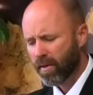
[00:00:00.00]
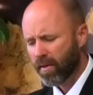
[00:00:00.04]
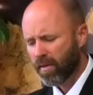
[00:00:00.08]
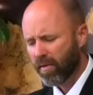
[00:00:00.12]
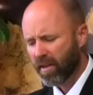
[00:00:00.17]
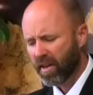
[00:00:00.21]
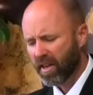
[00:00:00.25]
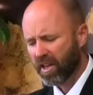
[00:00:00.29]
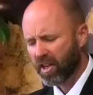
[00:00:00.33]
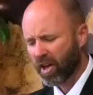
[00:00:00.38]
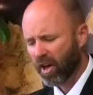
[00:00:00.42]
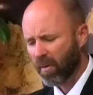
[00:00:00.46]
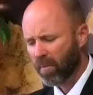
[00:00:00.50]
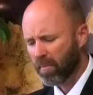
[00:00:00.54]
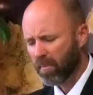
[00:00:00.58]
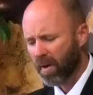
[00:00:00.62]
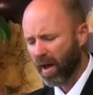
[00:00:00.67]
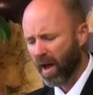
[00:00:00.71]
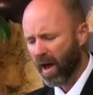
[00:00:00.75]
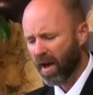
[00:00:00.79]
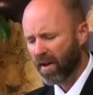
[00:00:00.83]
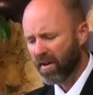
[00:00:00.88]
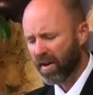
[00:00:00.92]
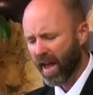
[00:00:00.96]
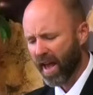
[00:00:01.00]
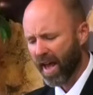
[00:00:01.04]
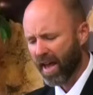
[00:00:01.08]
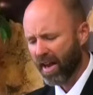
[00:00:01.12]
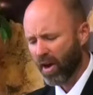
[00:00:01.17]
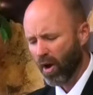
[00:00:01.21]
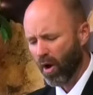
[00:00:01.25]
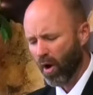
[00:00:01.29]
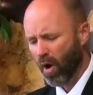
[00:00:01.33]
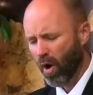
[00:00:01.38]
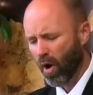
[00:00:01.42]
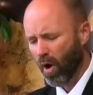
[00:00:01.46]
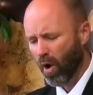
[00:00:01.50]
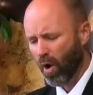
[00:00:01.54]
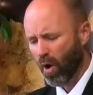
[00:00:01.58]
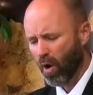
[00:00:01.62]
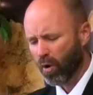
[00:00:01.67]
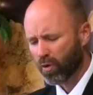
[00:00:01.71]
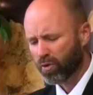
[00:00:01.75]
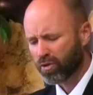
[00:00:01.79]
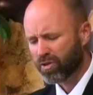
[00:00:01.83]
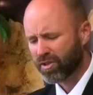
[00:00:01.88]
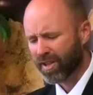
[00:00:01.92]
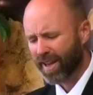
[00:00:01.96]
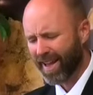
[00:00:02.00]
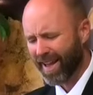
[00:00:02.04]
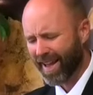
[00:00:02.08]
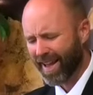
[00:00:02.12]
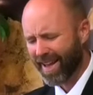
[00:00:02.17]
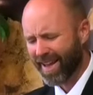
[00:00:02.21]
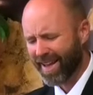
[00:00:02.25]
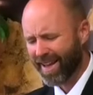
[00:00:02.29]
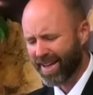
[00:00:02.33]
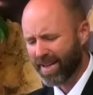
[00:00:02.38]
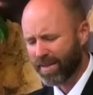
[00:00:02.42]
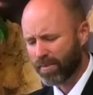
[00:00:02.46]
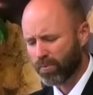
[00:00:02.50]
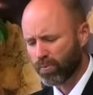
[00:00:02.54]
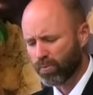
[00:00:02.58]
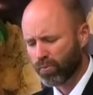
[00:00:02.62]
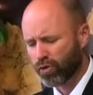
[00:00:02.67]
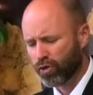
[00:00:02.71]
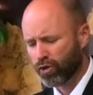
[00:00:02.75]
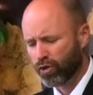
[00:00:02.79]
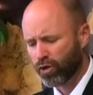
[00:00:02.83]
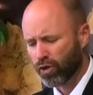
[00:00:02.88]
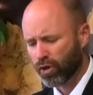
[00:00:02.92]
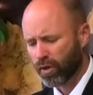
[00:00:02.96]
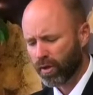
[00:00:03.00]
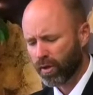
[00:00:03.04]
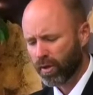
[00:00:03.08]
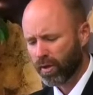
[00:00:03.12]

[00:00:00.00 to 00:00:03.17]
that he come not at all times